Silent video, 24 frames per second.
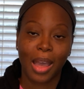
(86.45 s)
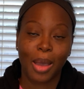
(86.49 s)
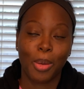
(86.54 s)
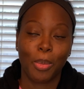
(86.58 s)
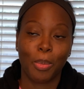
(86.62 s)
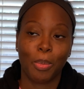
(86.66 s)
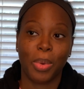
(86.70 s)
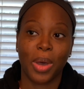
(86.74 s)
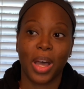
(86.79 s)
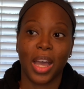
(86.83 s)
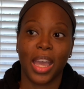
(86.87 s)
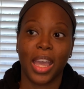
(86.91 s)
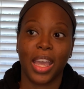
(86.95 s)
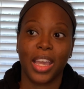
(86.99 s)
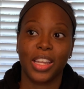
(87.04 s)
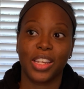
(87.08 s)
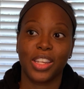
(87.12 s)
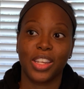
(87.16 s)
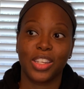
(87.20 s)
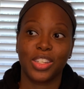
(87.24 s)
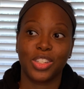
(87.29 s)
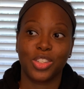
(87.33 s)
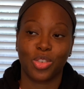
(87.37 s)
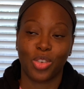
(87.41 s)
but
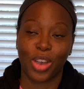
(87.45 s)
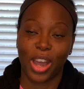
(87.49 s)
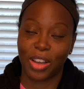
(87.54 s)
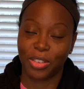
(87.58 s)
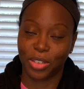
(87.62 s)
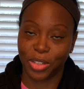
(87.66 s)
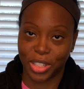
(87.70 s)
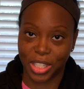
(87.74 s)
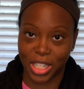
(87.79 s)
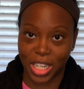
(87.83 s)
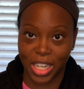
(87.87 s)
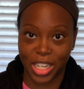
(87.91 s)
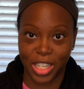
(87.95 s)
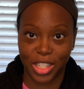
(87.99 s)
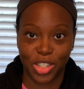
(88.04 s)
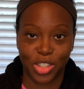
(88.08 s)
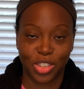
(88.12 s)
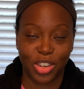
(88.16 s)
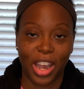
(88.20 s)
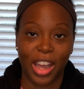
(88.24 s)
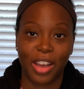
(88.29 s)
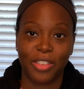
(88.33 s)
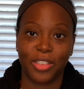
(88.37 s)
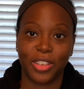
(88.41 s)
travel does.
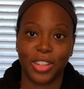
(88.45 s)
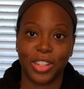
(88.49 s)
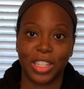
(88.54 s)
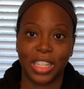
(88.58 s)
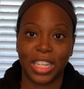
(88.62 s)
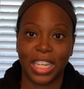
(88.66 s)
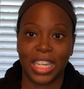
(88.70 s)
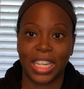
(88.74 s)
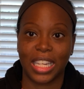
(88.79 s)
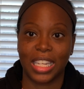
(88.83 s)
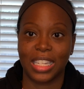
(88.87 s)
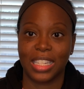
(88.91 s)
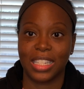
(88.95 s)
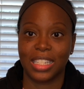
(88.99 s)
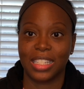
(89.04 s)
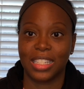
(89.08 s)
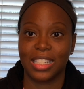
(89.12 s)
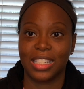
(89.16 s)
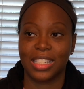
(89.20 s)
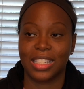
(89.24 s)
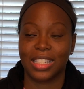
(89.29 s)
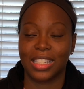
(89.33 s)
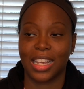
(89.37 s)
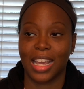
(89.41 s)
Travel
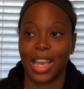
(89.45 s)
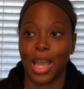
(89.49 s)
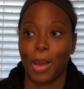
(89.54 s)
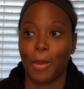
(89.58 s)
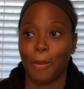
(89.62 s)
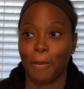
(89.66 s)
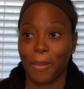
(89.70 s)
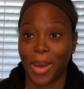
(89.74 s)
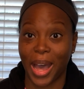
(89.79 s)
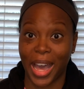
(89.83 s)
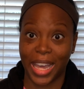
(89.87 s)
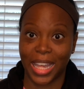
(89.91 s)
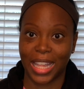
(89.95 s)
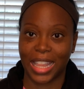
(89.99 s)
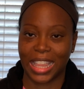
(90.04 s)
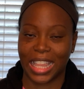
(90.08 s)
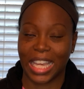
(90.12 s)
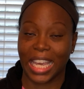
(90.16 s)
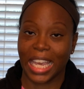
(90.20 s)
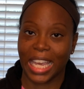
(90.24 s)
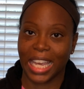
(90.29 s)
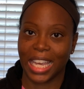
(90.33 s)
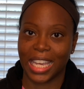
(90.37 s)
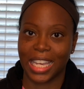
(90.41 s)
is my
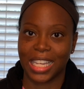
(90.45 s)
thing.